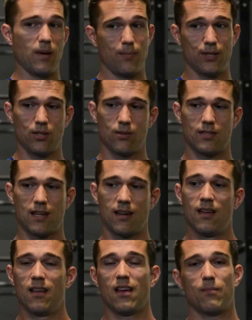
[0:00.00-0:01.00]
maybe
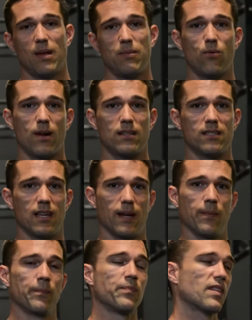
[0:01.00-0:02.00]
Tuesday, and maybe Wednesday,